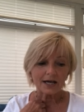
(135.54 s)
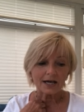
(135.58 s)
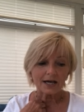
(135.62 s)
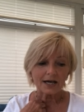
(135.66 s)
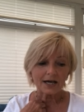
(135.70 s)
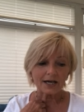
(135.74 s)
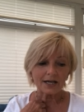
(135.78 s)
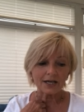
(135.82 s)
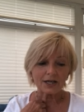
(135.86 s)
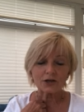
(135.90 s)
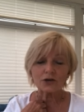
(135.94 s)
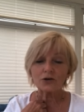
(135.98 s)

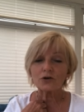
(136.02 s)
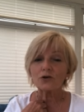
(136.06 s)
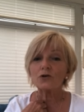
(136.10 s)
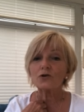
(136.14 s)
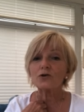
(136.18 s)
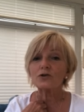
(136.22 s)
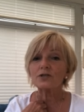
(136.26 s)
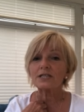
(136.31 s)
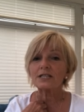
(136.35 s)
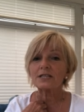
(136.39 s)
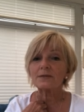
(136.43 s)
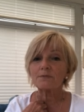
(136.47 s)
And it
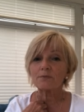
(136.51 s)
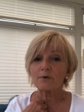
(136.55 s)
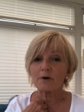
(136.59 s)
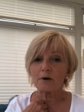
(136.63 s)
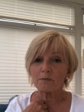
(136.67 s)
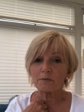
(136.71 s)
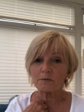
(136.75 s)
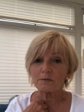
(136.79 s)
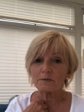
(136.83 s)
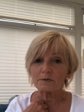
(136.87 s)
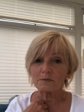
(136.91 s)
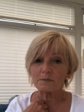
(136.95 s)
causes
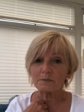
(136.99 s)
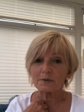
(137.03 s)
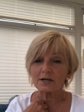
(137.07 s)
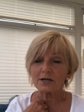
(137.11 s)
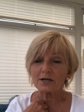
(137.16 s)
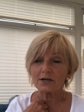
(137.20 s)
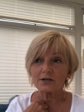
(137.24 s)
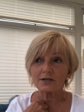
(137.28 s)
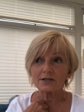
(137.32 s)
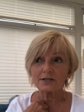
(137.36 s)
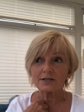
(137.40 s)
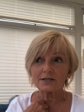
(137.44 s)
problems
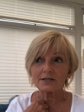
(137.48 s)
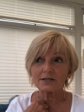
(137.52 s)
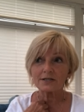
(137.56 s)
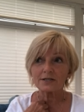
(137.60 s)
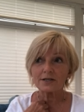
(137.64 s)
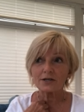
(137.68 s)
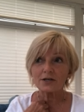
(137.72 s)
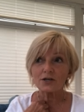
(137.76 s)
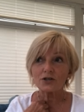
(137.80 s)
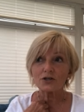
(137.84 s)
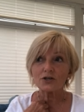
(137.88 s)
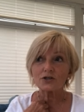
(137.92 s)
because
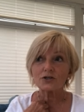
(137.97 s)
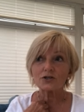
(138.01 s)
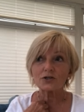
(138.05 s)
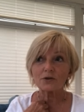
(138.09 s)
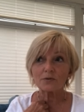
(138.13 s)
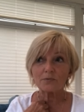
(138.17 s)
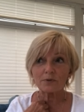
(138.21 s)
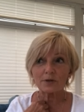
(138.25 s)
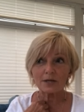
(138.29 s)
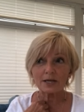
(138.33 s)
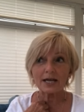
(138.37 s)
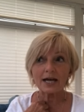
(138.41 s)

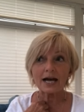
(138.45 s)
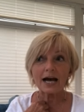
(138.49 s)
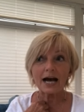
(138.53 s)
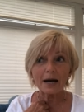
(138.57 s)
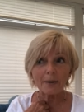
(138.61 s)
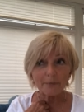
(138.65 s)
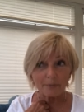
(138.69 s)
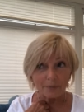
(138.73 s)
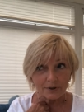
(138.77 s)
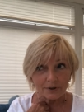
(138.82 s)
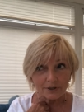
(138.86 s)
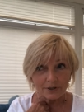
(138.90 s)
something
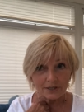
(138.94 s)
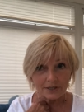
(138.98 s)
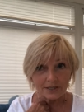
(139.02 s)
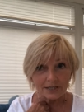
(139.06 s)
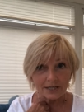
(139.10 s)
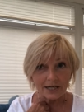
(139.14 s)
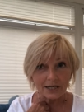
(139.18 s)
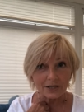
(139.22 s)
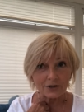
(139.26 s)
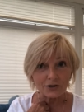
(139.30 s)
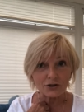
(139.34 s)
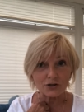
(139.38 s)
happens
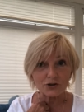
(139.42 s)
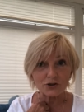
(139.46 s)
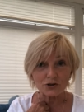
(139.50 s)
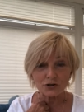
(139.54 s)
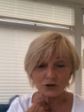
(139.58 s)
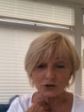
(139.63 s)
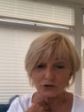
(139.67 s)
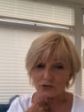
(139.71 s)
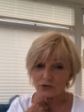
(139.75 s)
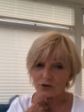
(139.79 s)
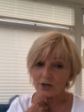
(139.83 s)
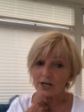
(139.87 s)
and the
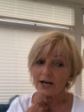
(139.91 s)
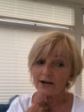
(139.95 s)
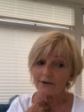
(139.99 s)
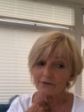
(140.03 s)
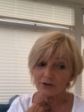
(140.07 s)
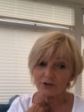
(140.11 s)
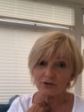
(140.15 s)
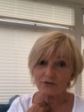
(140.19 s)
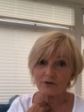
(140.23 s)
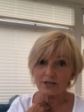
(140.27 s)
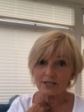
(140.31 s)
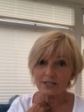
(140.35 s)
children have
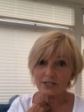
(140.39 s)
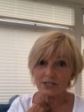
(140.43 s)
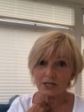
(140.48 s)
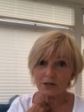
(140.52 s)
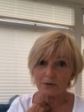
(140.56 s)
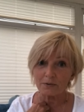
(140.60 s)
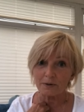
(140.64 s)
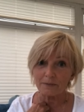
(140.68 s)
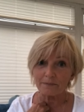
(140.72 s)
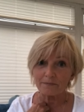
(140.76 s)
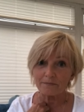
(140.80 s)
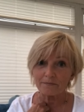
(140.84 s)
to rescue
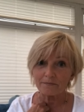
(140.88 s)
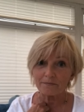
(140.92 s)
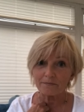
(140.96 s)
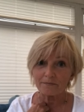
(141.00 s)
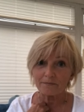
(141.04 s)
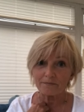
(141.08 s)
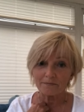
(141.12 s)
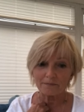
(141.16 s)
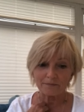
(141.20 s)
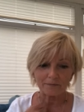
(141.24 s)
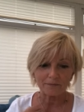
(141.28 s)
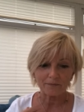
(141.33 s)
him.
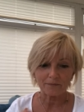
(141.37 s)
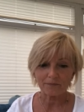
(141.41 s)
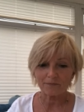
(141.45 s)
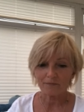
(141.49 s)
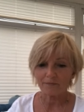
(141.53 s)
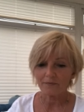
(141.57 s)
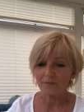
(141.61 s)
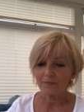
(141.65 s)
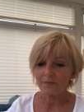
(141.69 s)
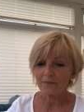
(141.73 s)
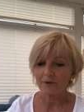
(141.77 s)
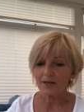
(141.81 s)

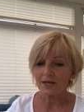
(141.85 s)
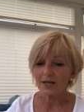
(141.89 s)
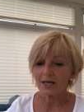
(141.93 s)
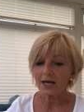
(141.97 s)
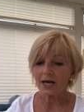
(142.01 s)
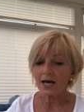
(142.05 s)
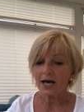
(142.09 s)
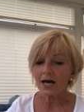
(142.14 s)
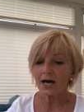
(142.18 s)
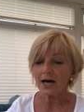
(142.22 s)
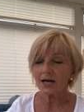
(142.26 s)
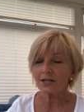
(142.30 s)

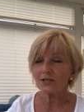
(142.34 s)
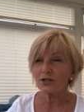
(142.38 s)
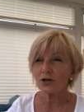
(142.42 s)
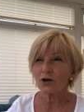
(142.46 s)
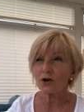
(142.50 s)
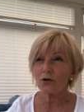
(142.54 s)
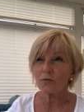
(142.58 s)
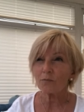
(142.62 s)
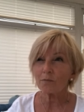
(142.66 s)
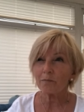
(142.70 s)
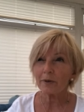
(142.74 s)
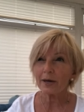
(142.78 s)
And
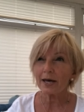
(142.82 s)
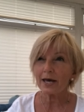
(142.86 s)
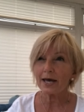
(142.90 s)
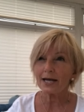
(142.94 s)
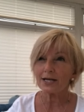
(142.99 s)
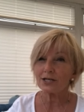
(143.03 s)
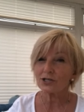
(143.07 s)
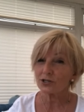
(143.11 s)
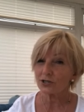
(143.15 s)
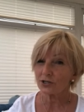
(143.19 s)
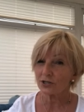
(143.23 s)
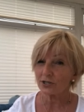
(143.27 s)
on
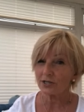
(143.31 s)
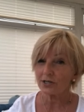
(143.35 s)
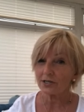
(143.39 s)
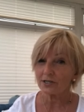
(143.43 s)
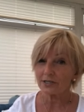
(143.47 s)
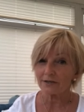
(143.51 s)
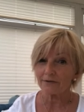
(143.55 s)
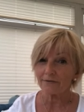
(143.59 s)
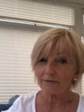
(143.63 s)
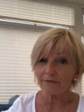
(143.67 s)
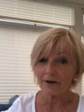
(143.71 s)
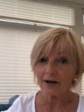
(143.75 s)
page
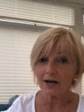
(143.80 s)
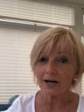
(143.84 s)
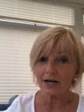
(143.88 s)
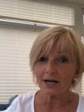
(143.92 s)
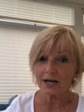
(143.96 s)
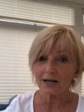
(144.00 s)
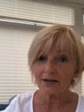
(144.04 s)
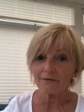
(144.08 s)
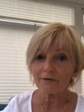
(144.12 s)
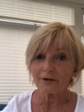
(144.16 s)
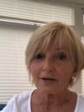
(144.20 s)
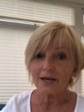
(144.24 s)

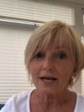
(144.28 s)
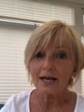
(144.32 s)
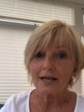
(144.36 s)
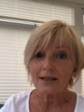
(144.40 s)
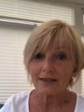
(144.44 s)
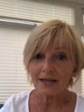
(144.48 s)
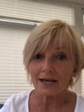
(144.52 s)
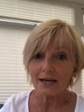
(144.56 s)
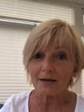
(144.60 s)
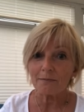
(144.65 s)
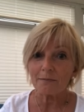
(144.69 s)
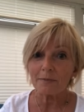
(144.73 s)
35,
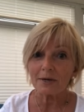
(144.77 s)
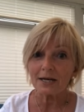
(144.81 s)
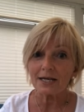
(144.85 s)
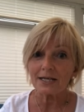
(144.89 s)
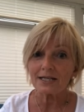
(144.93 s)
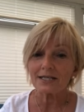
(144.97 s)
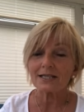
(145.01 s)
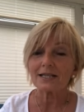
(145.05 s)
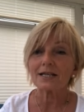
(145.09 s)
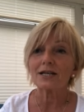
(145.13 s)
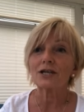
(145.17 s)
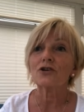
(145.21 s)
they
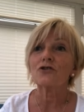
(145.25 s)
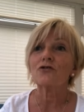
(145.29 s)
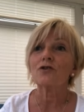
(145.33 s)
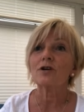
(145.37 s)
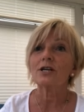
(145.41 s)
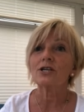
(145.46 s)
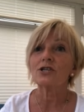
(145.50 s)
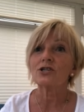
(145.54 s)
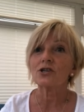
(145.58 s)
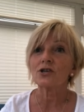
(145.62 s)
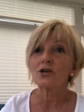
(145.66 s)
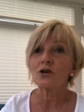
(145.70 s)
meet a
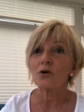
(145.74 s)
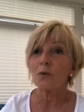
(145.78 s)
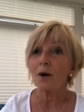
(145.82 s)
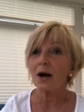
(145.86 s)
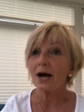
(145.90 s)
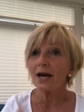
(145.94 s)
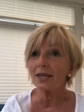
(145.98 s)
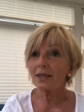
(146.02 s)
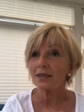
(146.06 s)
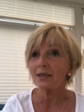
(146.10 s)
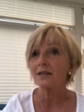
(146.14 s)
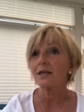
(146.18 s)
creature who
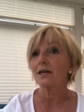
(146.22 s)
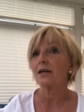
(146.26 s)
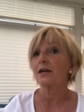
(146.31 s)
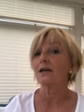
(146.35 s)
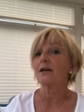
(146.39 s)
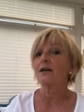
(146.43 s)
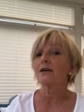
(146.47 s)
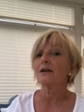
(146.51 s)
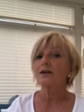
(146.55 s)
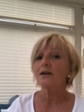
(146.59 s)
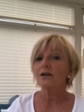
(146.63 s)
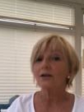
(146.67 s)
I
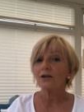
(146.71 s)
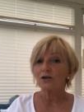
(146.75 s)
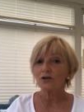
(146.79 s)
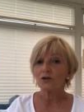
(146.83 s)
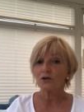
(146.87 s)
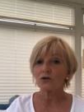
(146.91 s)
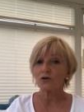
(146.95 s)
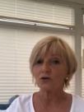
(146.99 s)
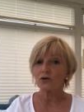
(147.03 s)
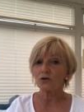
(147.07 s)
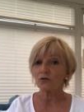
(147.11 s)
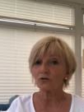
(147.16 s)
think
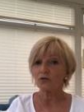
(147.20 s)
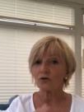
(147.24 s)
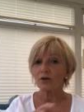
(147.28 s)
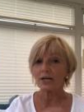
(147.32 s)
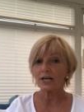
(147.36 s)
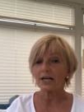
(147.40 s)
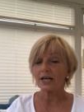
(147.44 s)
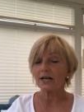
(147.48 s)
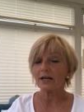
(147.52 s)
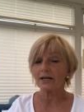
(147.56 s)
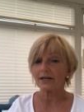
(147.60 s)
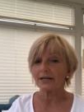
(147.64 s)
you'll
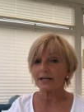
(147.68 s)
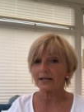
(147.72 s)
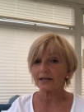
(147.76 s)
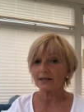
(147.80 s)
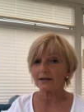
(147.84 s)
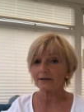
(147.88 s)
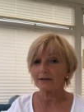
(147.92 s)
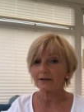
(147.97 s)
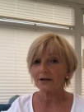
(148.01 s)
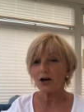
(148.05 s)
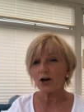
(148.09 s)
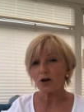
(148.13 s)
really like.
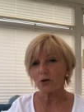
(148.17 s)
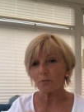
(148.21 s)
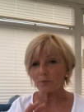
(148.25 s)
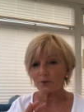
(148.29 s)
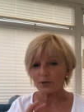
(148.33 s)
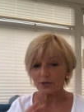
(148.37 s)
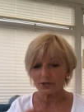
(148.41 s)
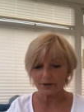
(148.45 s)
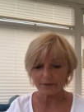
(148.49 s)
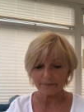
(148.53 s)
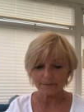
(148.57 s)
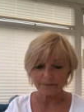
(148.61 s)
Hope you
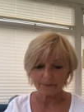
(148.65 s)
do.